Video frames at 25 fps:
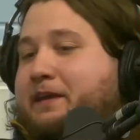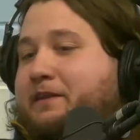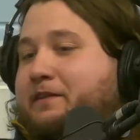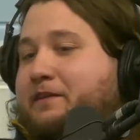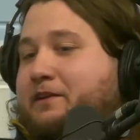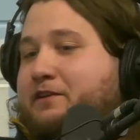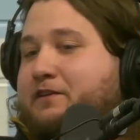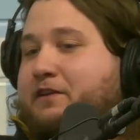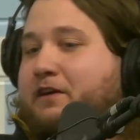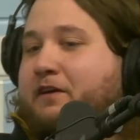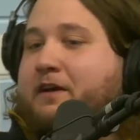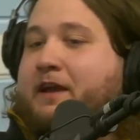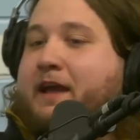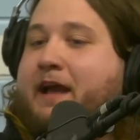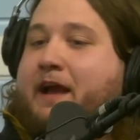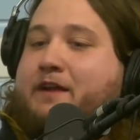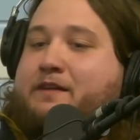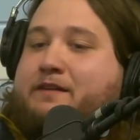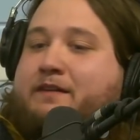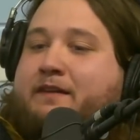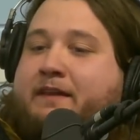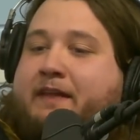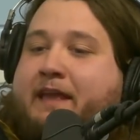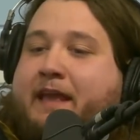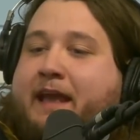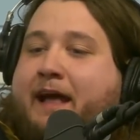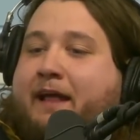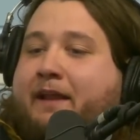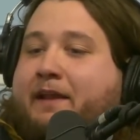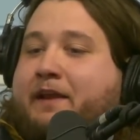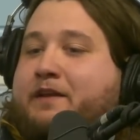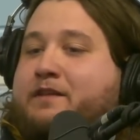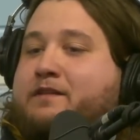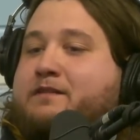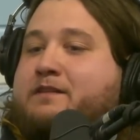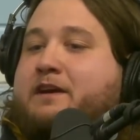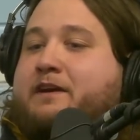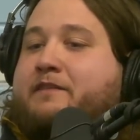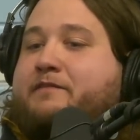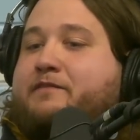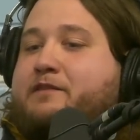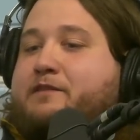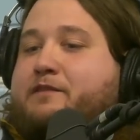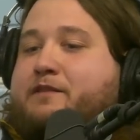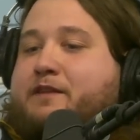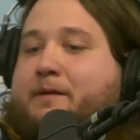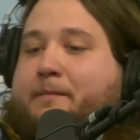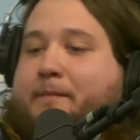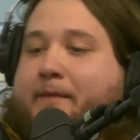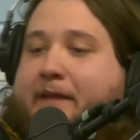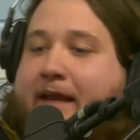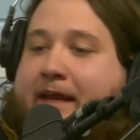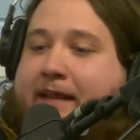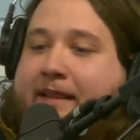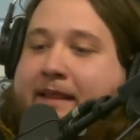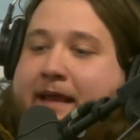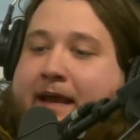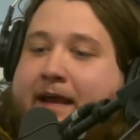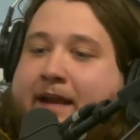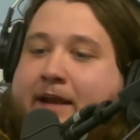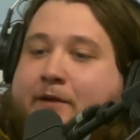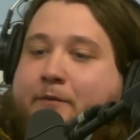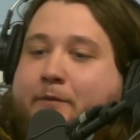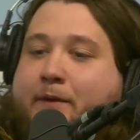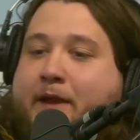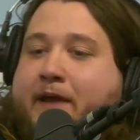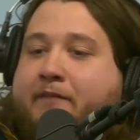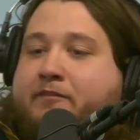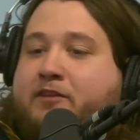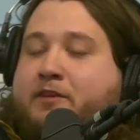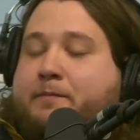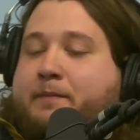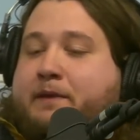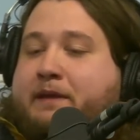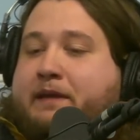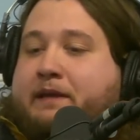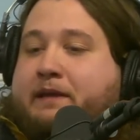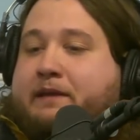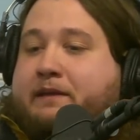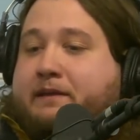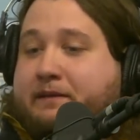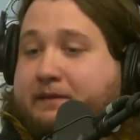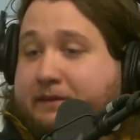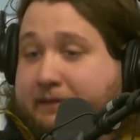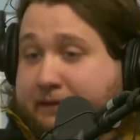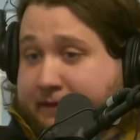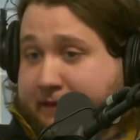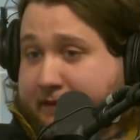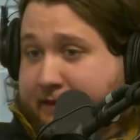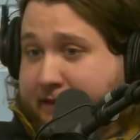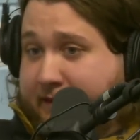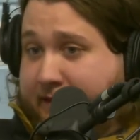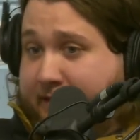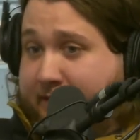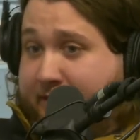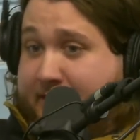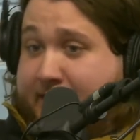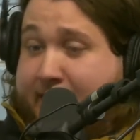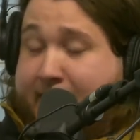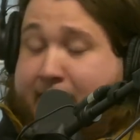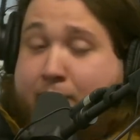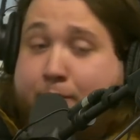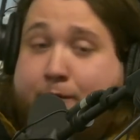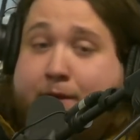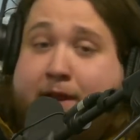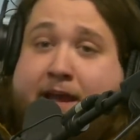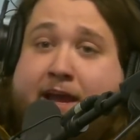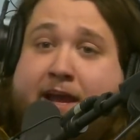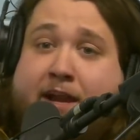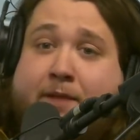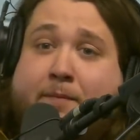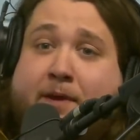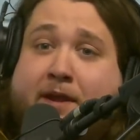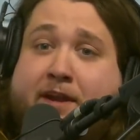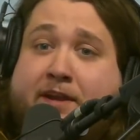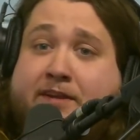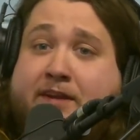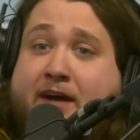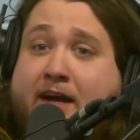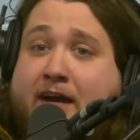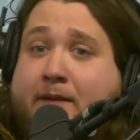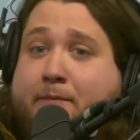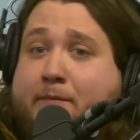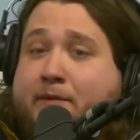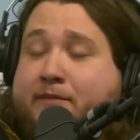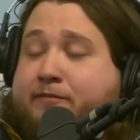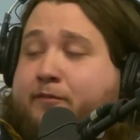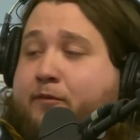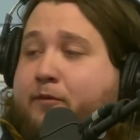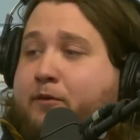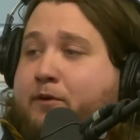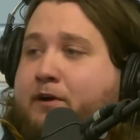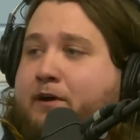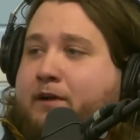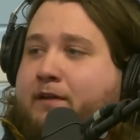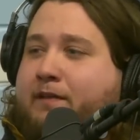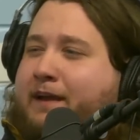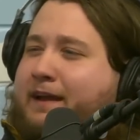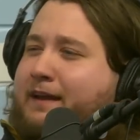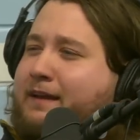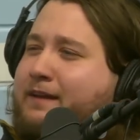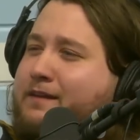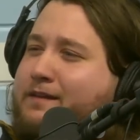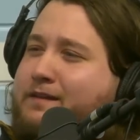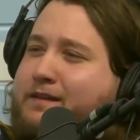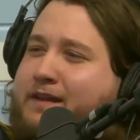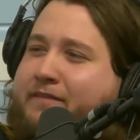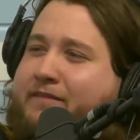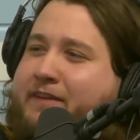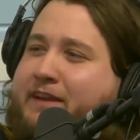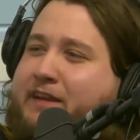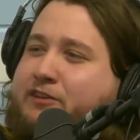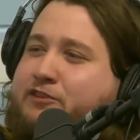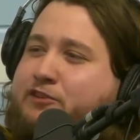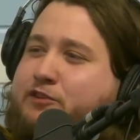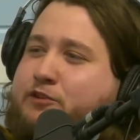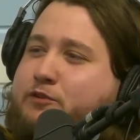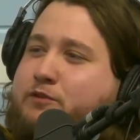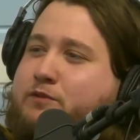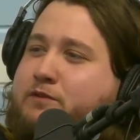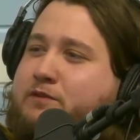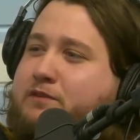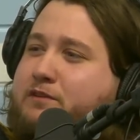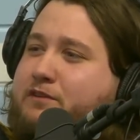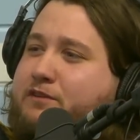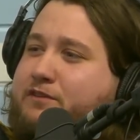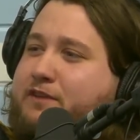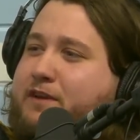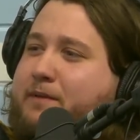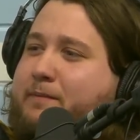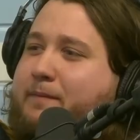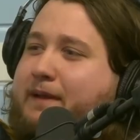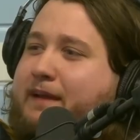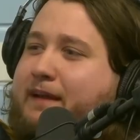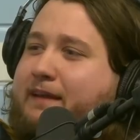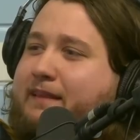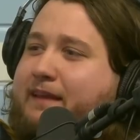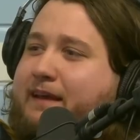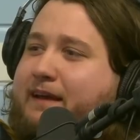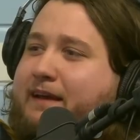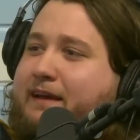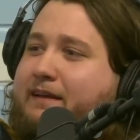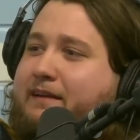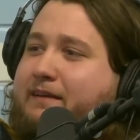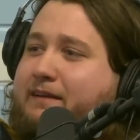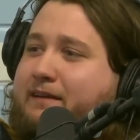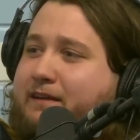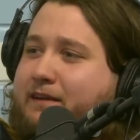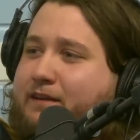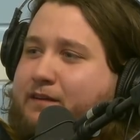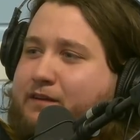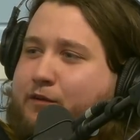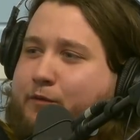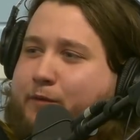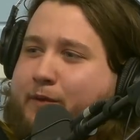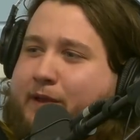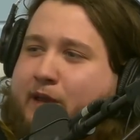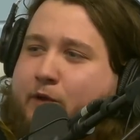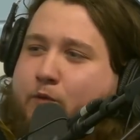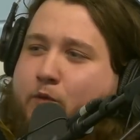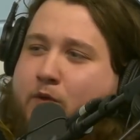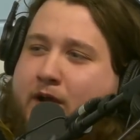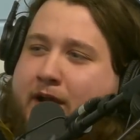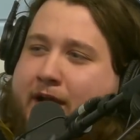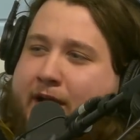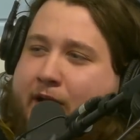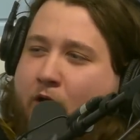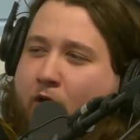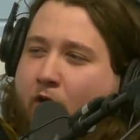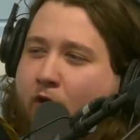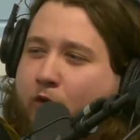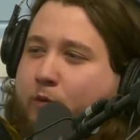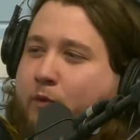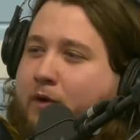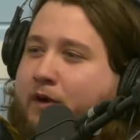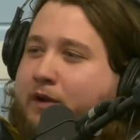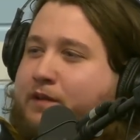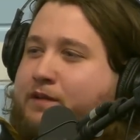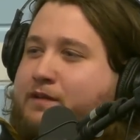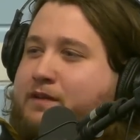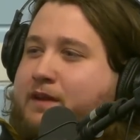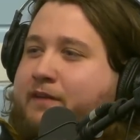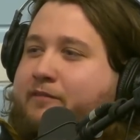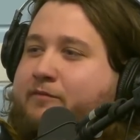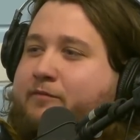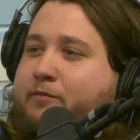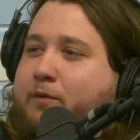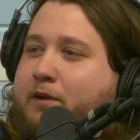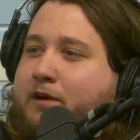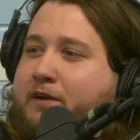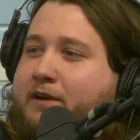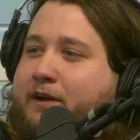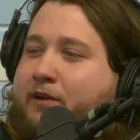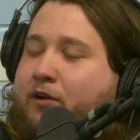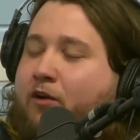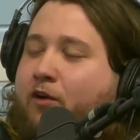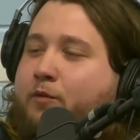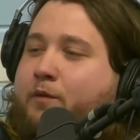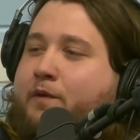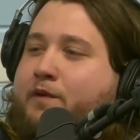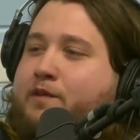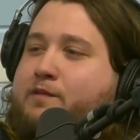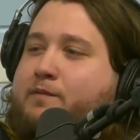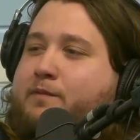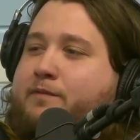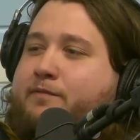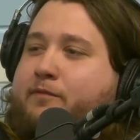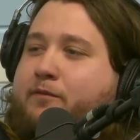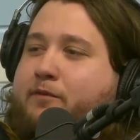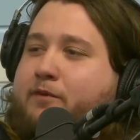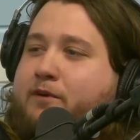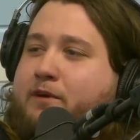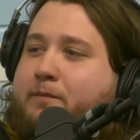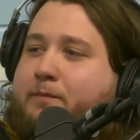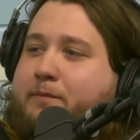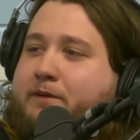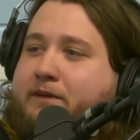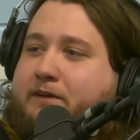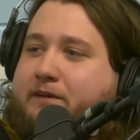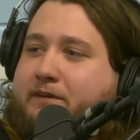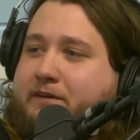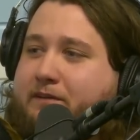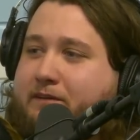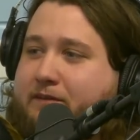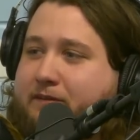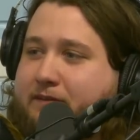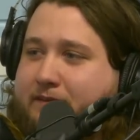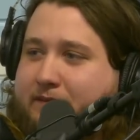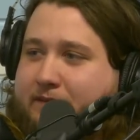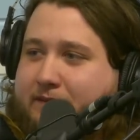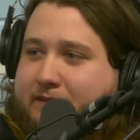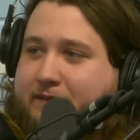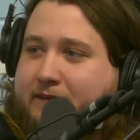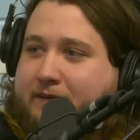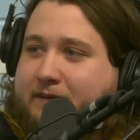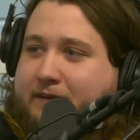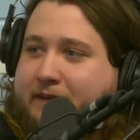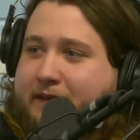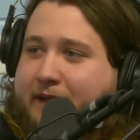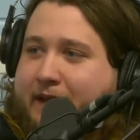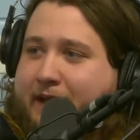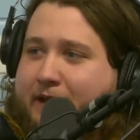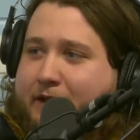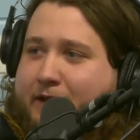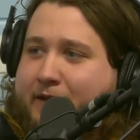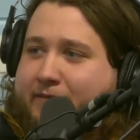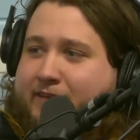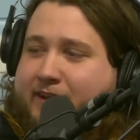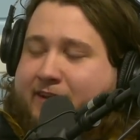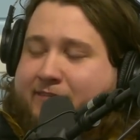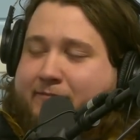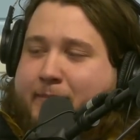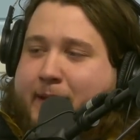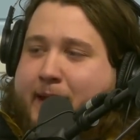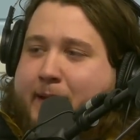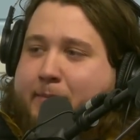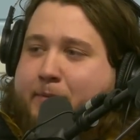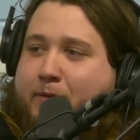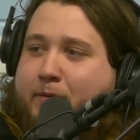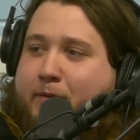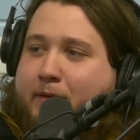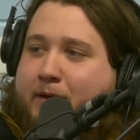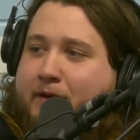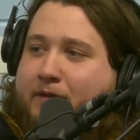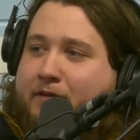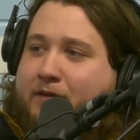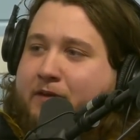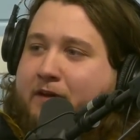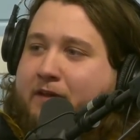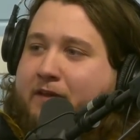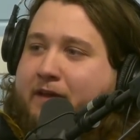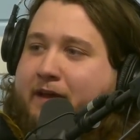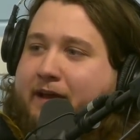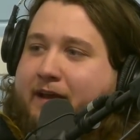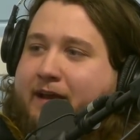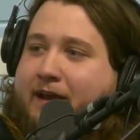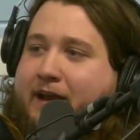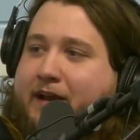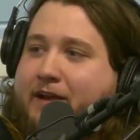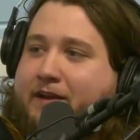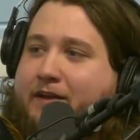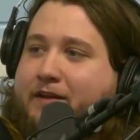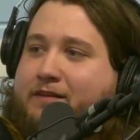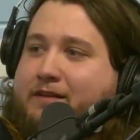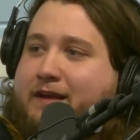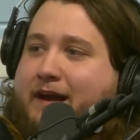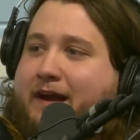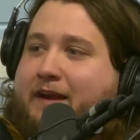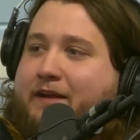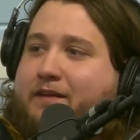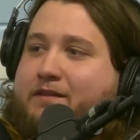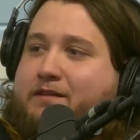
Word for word: There's all kinds of legality stuff. So something like that it would have to be the Tiger would have had to been done before like 72 or something like that. Oh, so we really? can work on old ones. I've worked on old ones before, but yeah, you have to have paperwork with all that kind of exotic